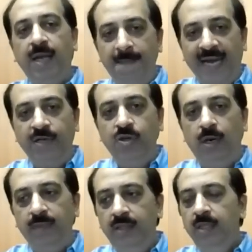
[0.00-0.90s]
come back to
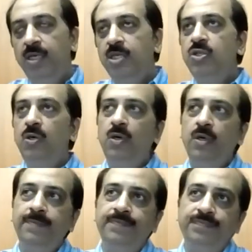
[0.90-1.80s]
normal. So